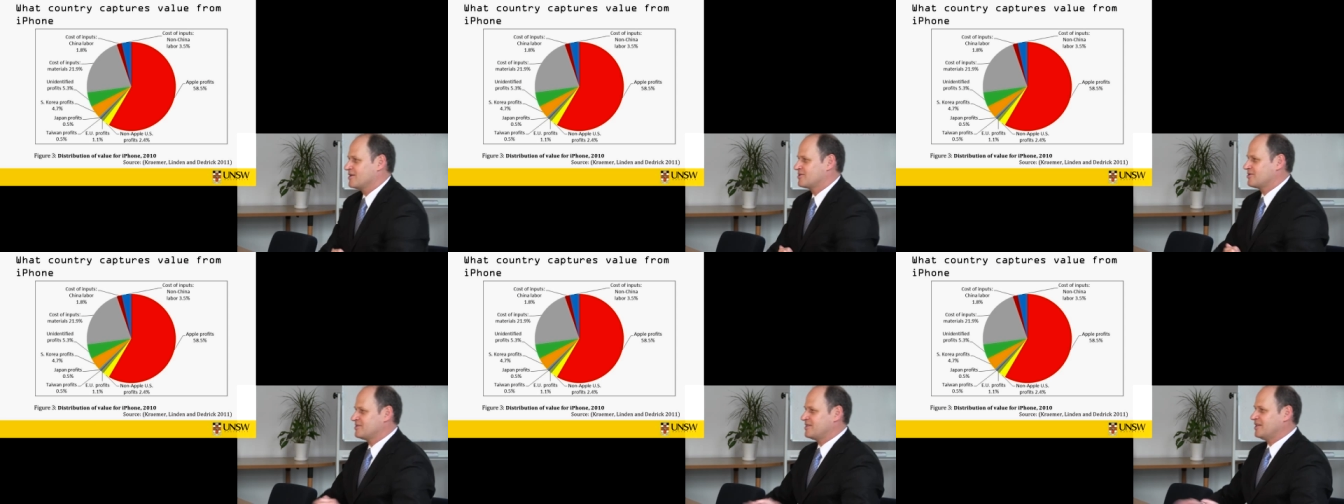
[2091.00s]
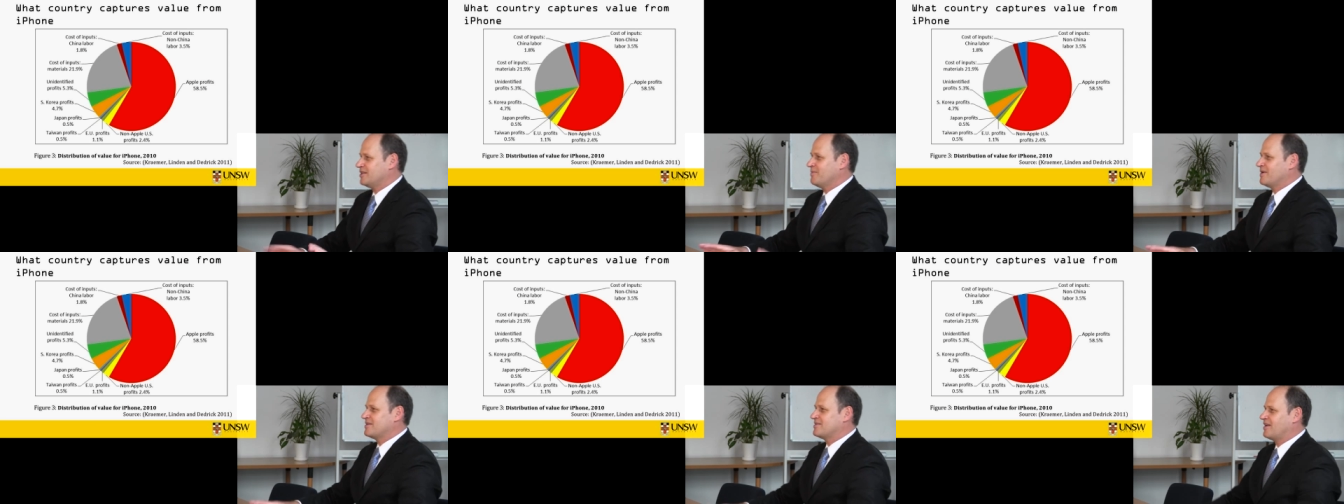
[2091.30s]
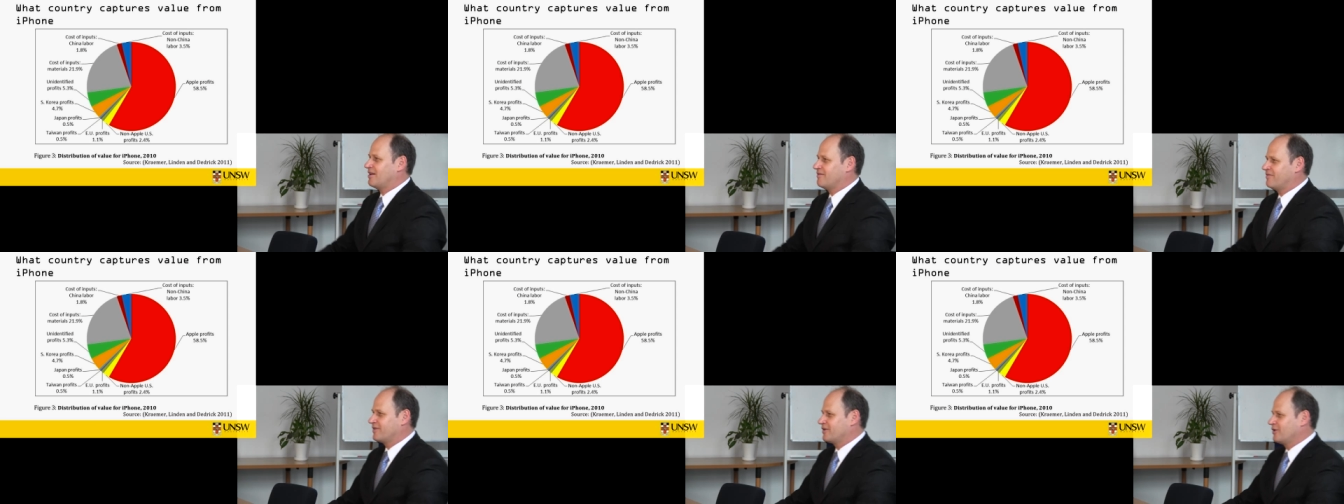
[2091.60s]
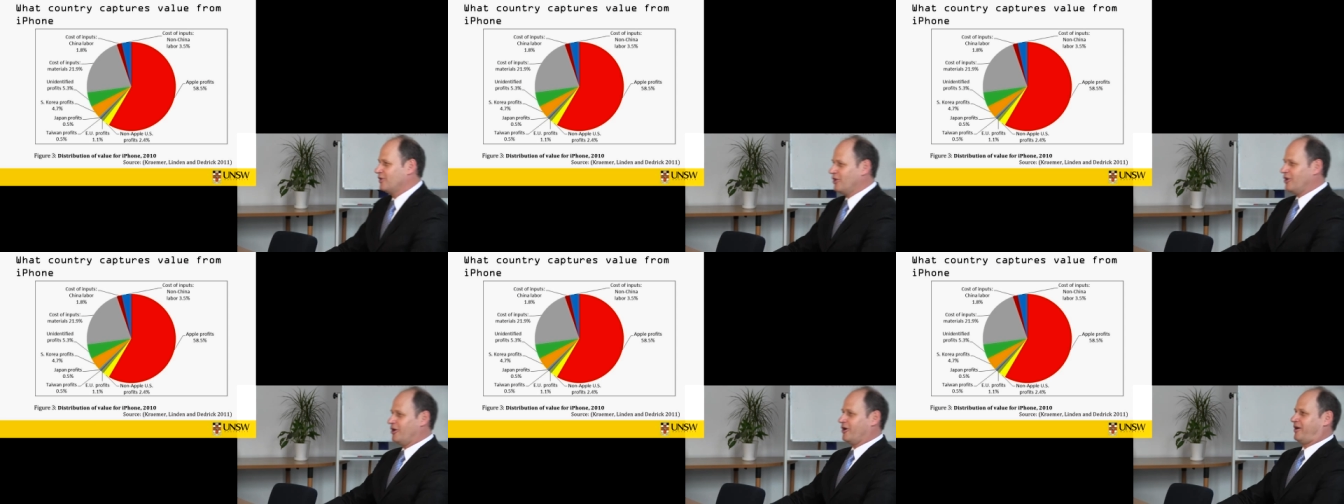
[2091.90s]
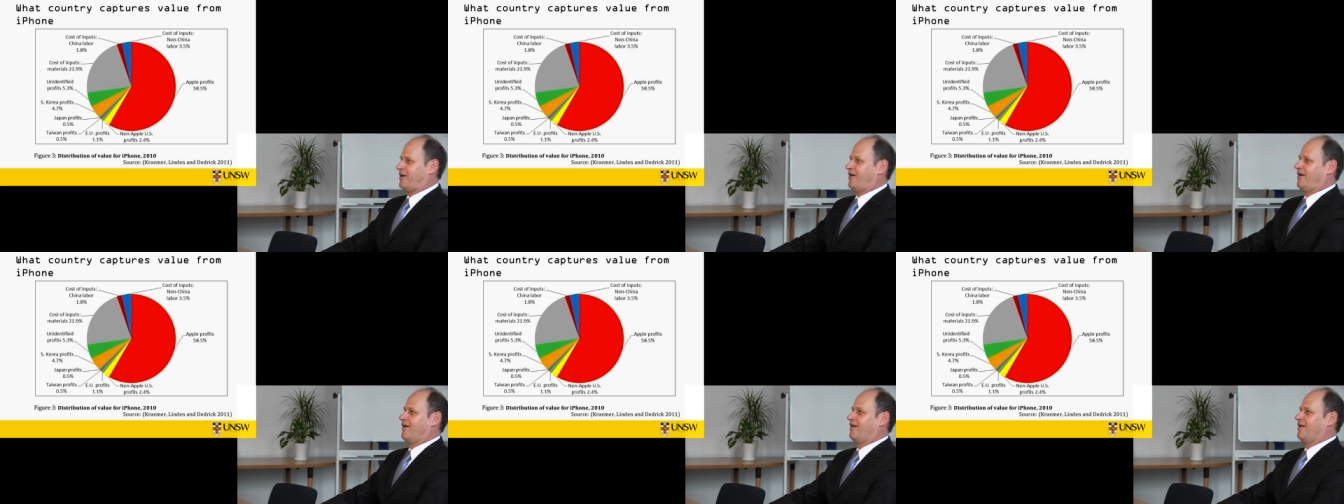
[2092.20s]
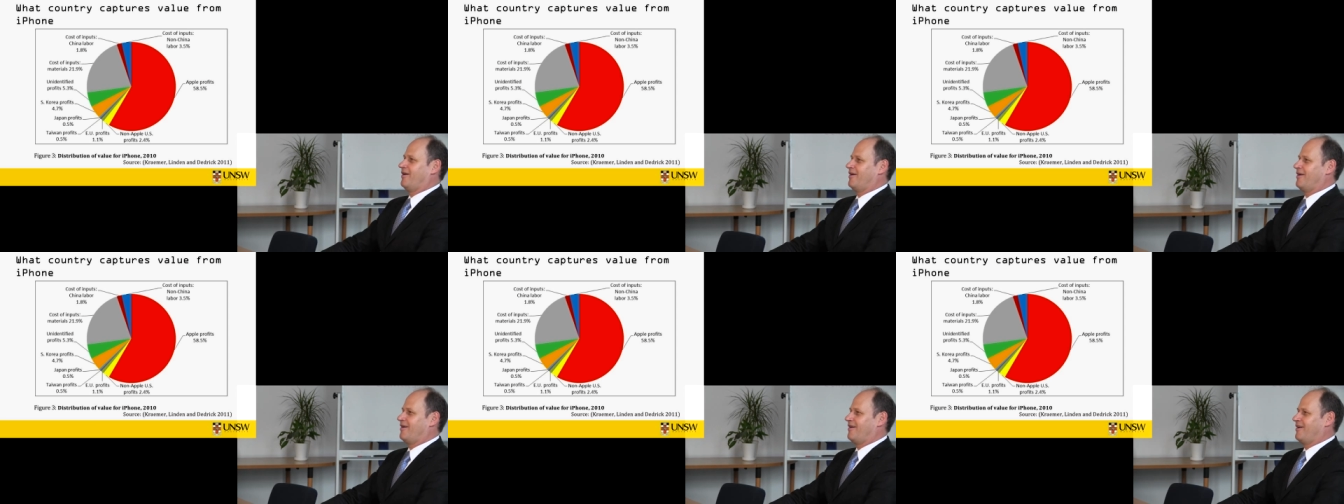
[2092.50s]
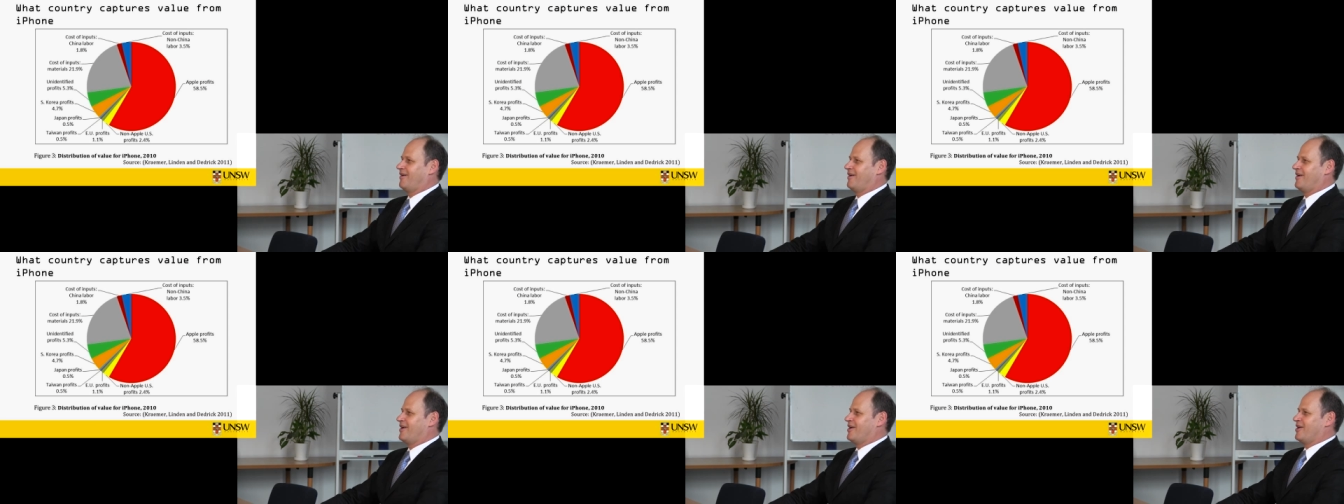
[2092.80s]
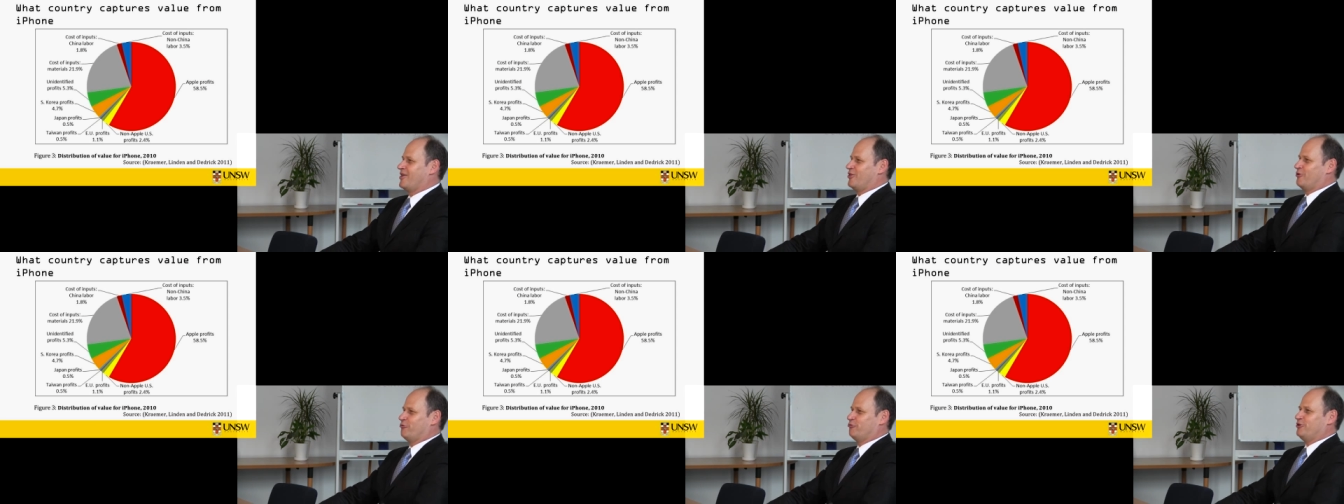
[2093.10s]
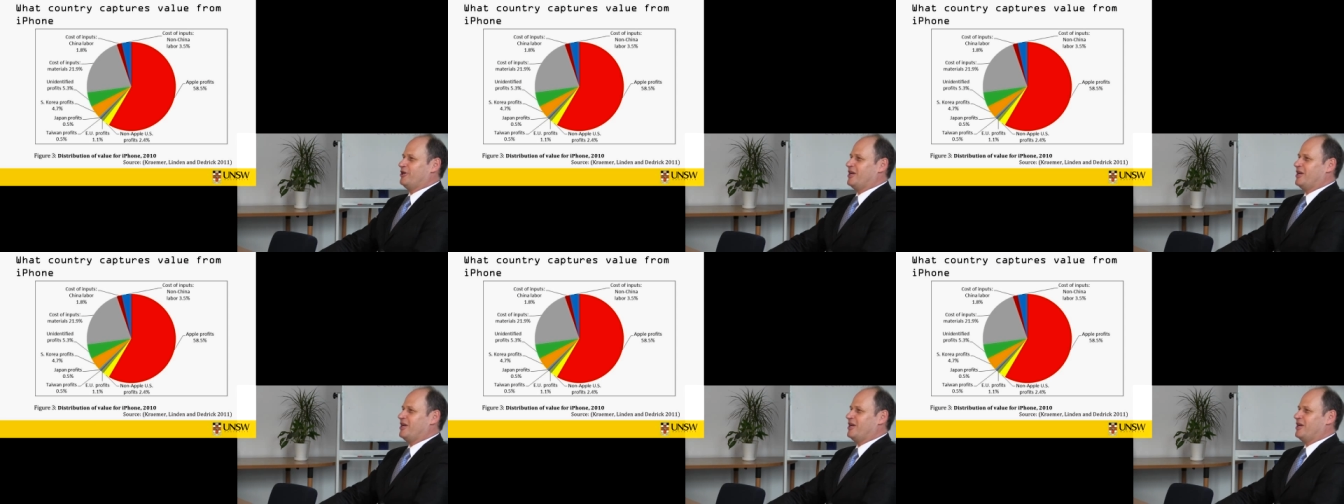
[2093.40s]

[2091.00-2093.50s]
So I said to myself, look, the